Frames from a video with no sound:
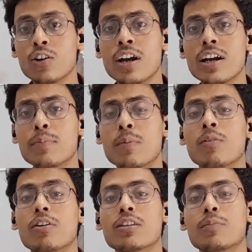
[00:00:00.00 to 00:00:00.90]
Hello nighty
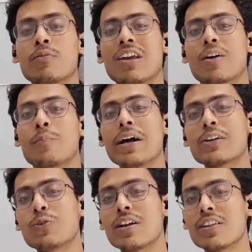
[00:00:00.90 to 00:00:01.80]
people, what's up and welcome
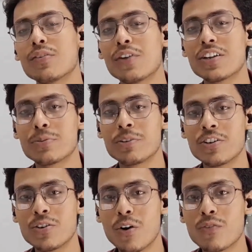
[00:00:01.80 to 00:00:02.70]
back to another fresh
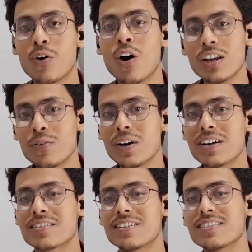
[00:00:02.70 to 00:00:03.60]
video of Holly
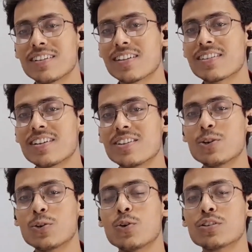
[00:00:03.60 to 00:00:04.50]
Verse. This is Asad,
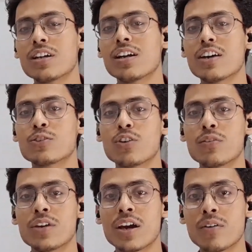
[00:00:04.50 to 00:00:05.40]
your host, and guys,
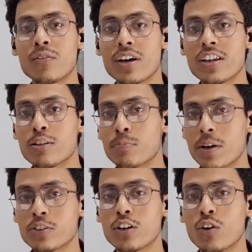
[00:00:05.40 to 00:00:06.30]
today we have a very
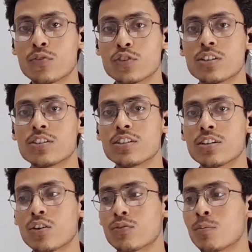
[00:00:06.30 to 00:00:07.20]
special official
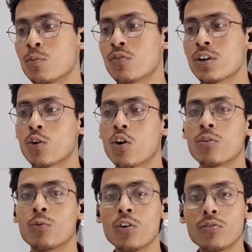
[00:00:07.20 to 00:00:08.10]
teaser of a movie
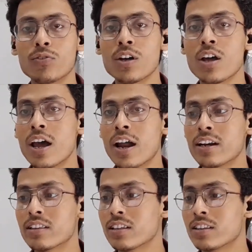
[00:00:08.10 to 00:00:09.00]
called Wolfs,
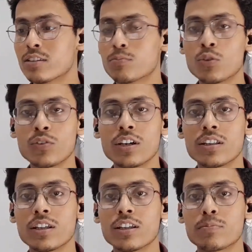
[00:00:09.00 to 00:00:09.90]
and this movie
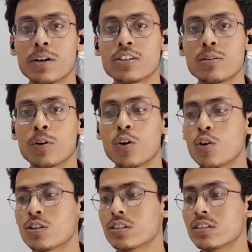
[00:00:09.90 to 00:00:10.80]
is special
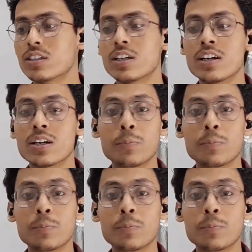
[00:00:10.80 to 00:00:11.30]
because